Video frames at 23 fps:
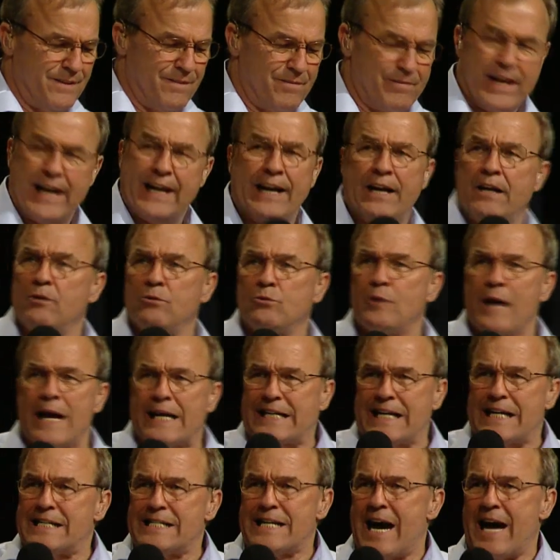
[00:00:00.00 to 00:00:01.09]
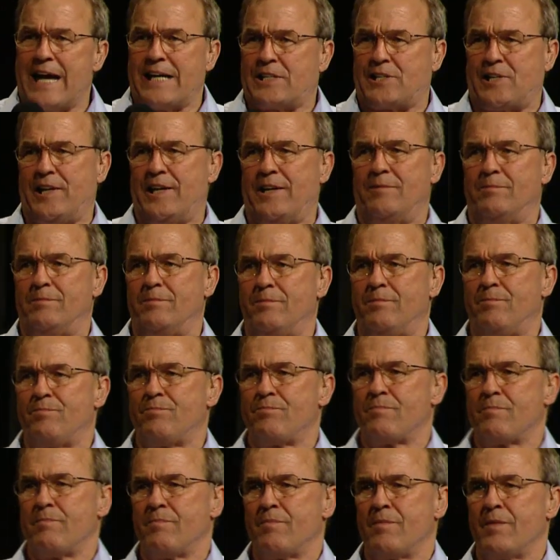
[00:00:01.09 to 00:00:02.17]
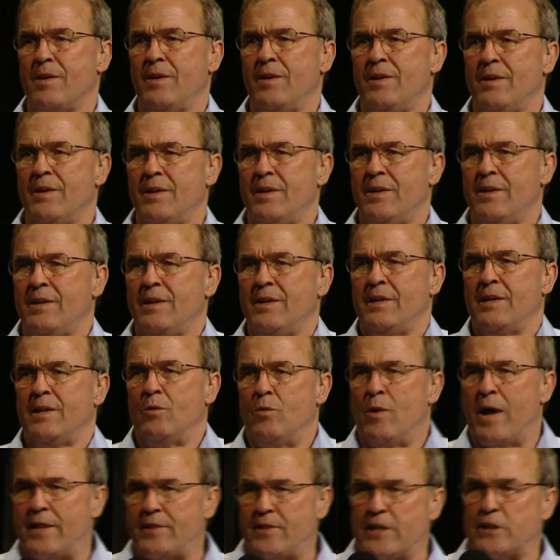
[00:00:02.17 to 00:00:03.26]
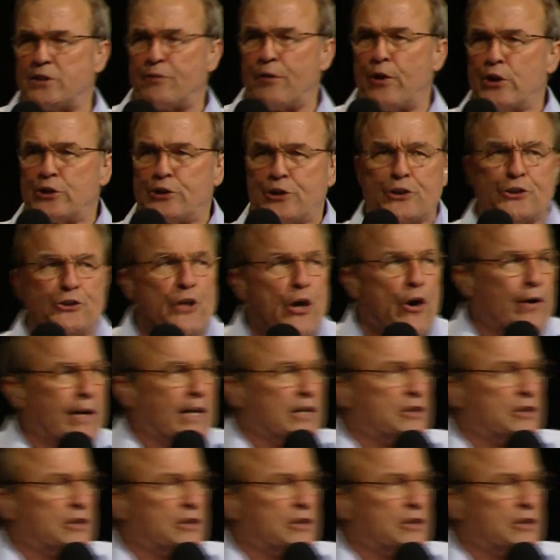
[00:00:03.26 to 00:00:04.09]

they didn't recognize him. And what this verse is doing,